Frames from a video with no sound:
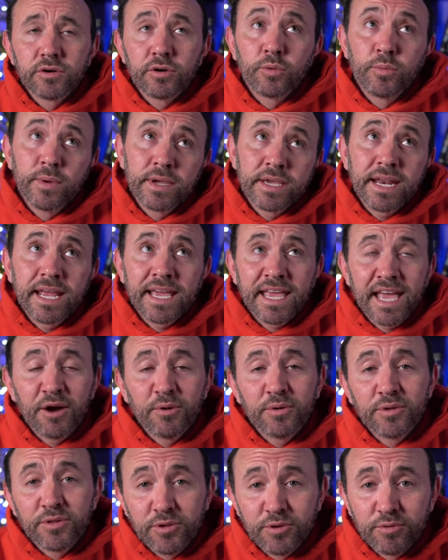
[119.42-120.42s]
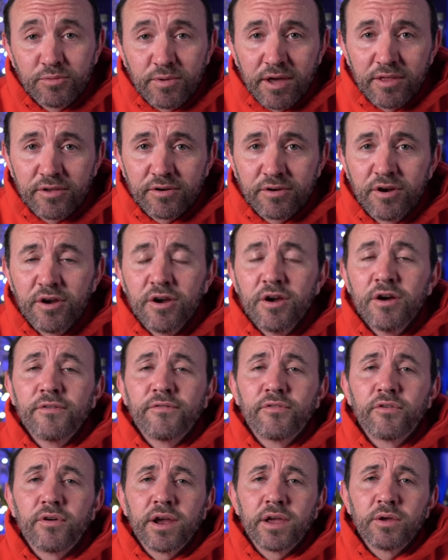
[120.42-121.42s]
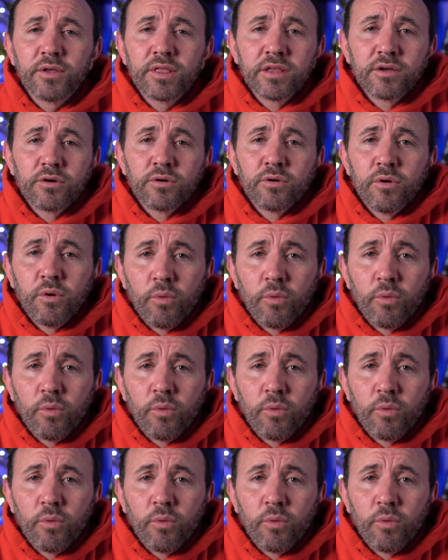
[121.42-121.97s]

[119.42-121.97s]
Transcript: or we can hang out with you rather, for a little